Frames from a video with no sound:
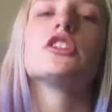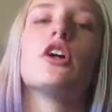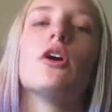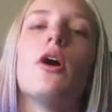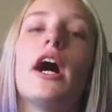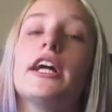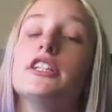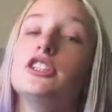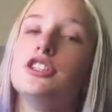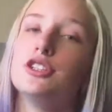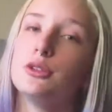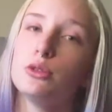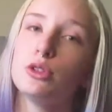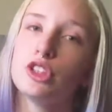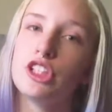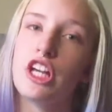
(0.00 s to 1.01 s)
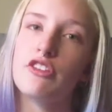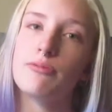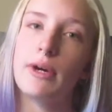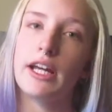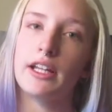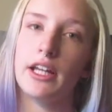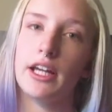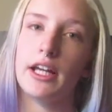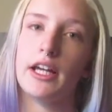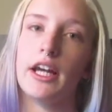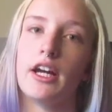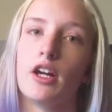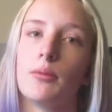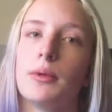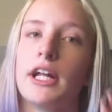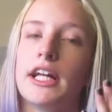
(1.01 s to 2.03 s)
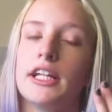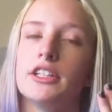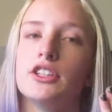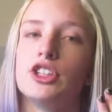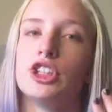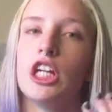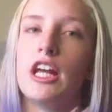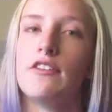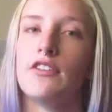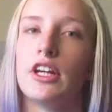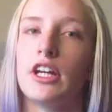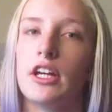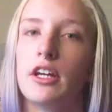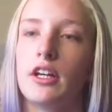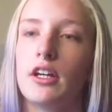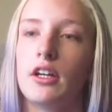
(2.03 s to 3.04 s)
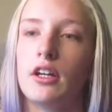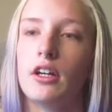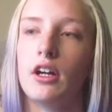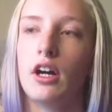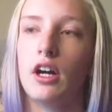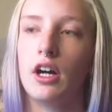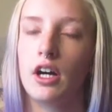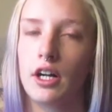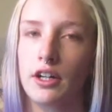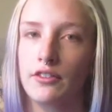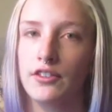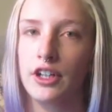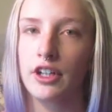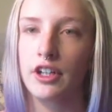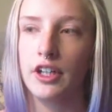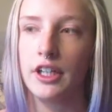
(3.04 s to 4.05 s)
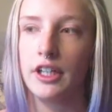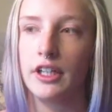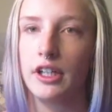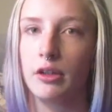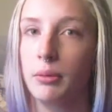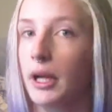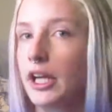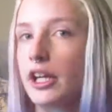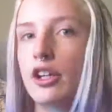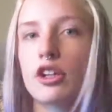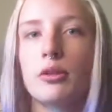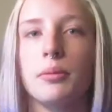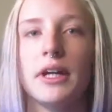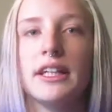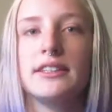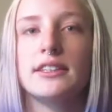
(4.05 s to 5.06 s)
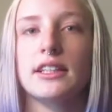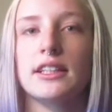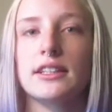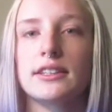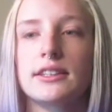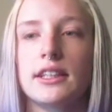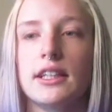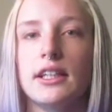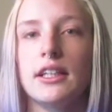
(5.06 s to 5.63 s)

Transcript: So I do shave my leg hair, but I shave it on a very irregular basis.